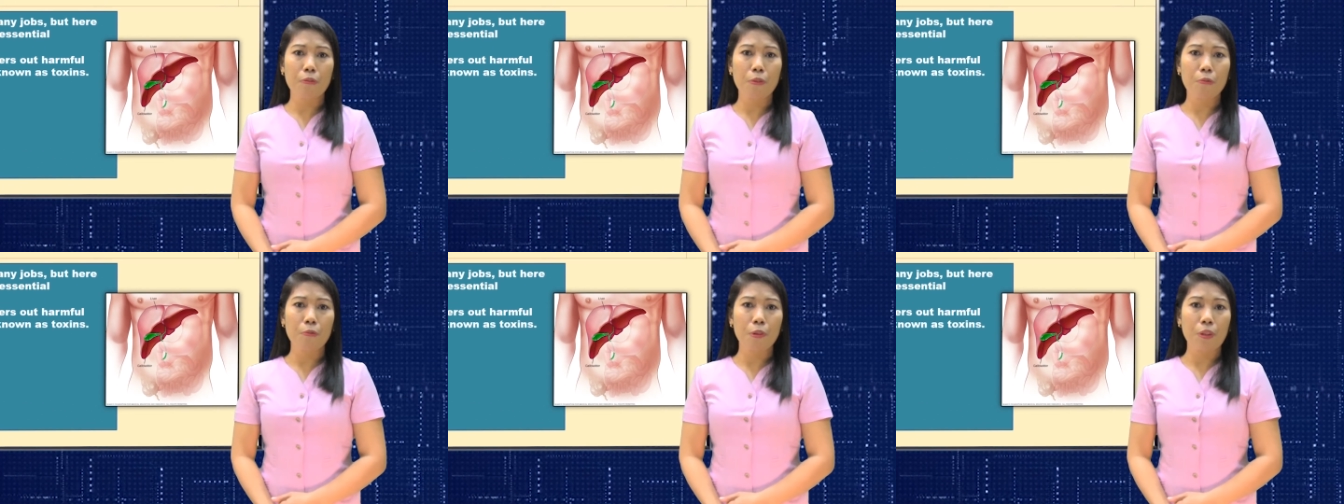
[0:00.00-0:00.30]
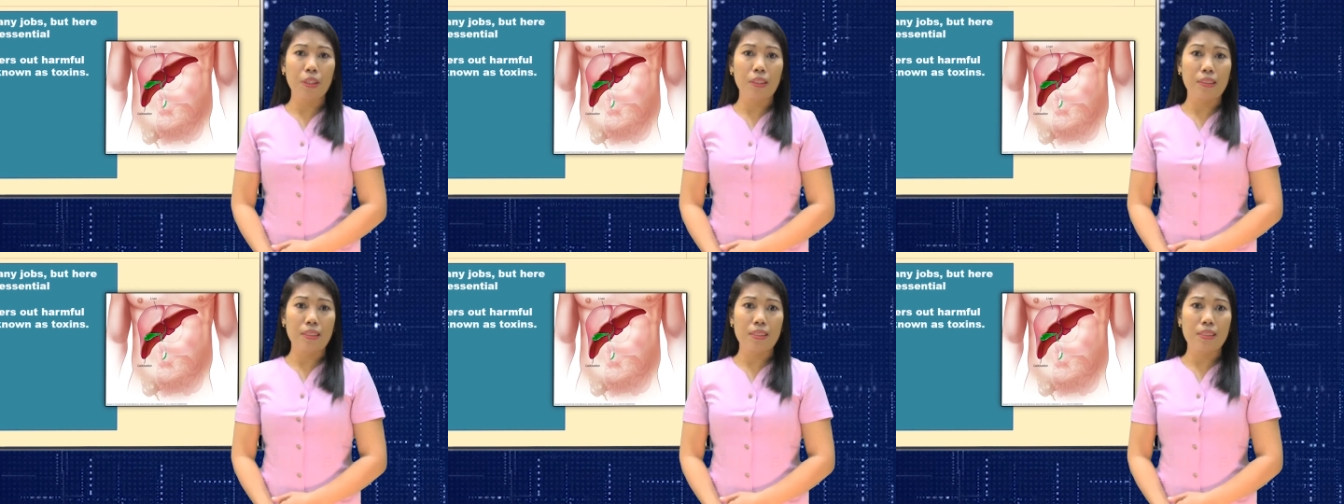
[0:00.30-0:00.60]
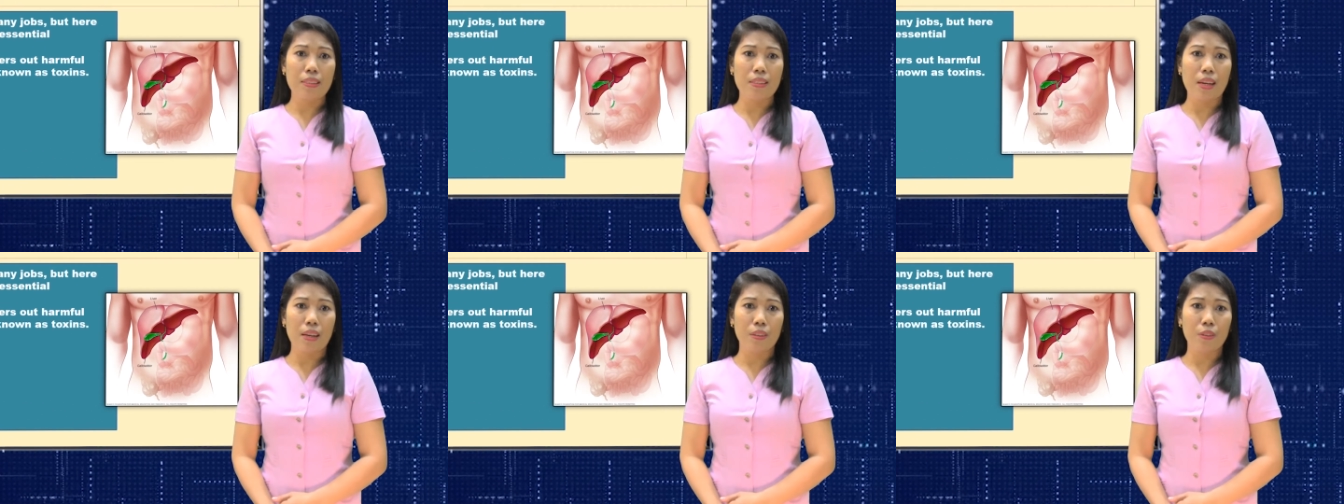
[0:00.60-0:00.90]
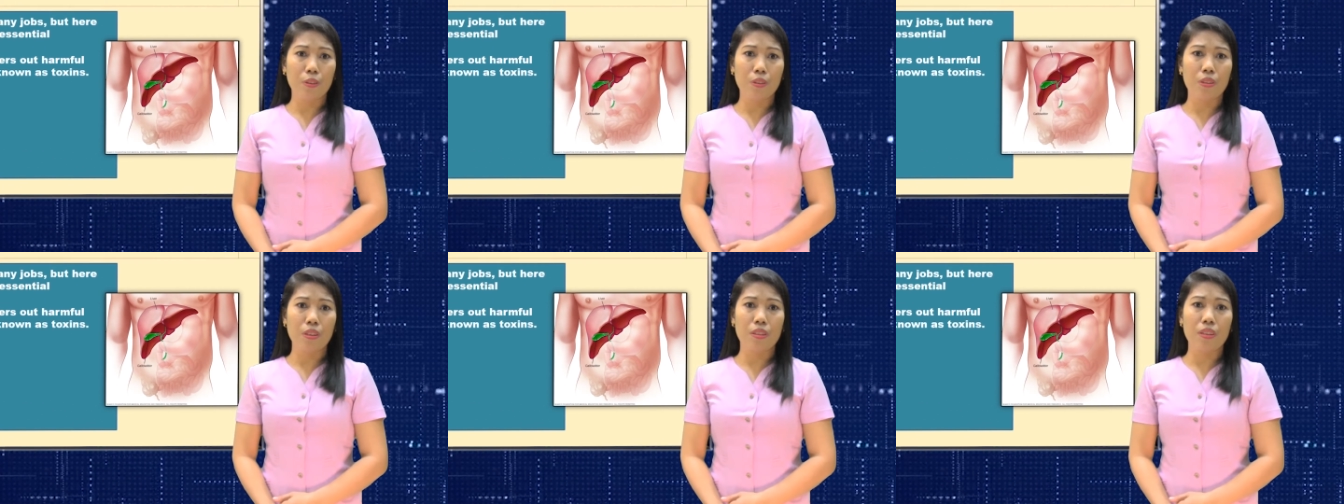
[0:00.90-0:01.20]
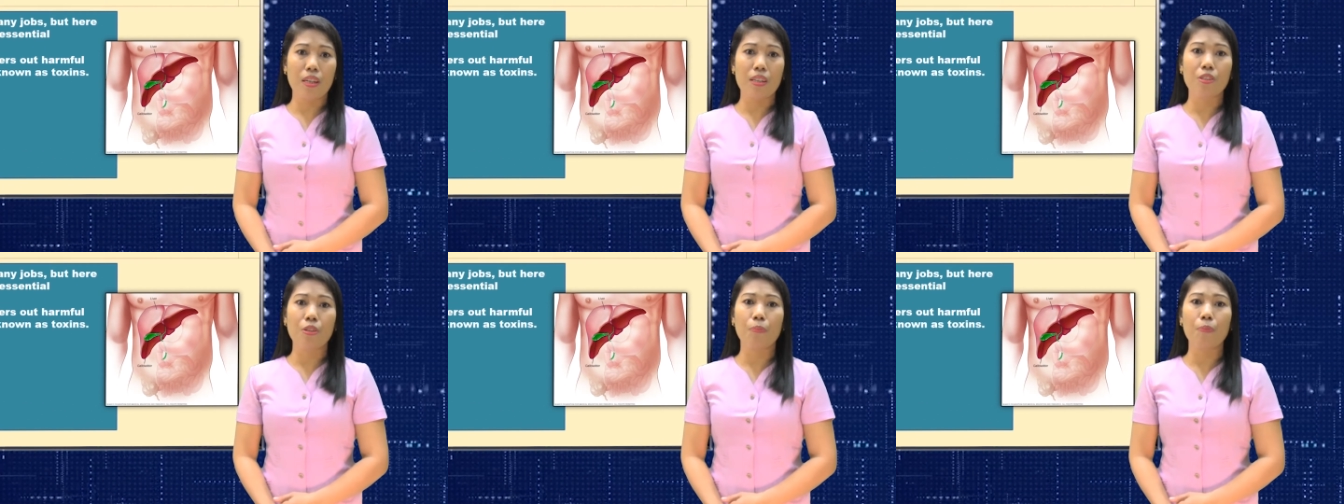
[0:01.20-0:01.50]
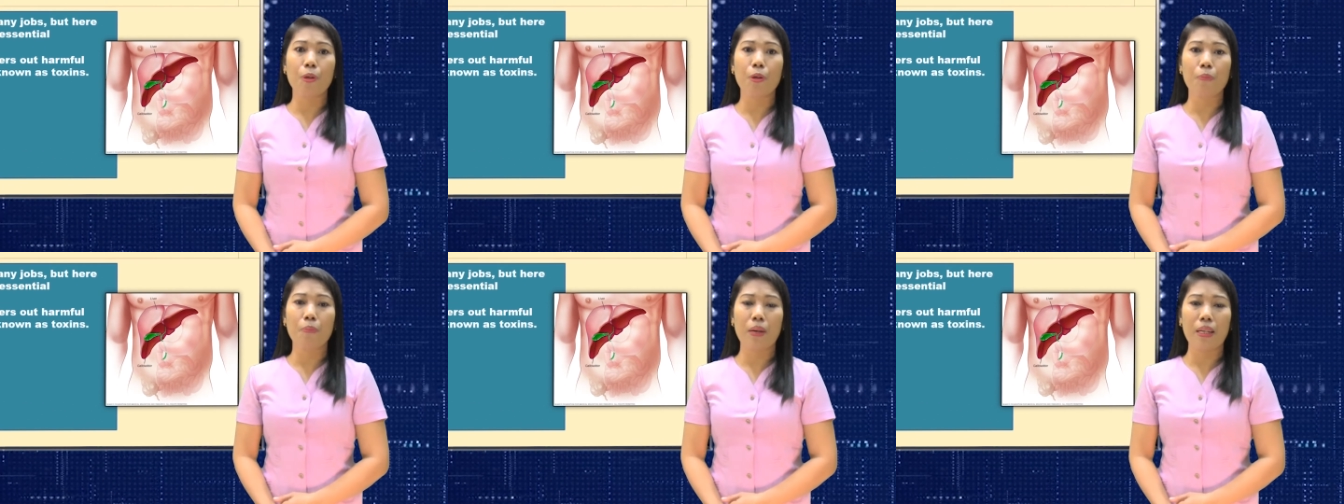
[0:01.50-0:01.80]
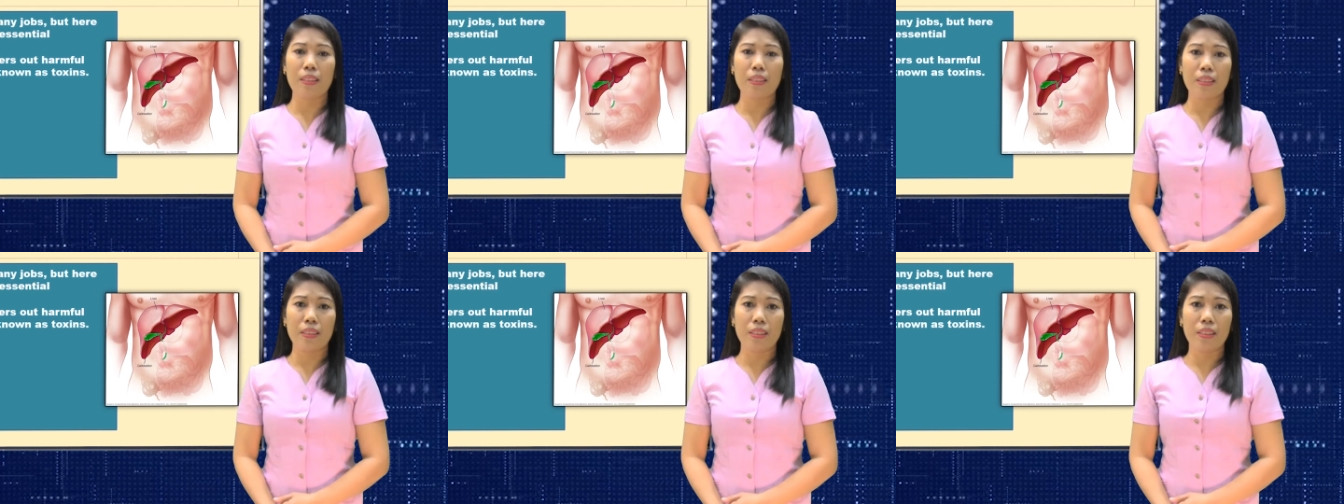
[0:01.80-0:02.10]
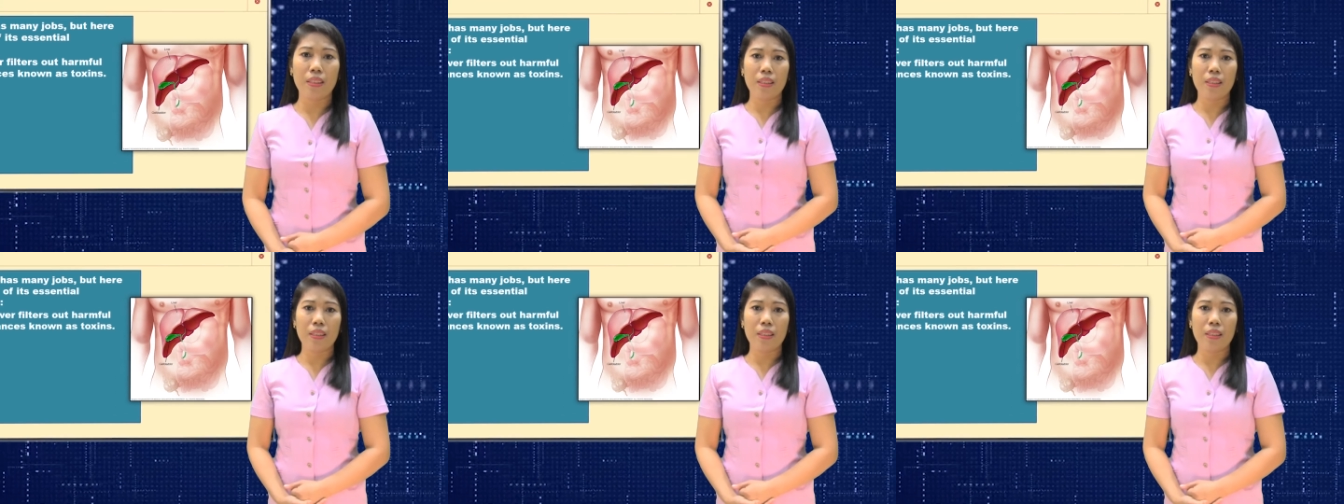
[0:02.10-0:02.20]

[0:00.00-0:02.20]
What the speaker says: before it is sent to the rest of your body.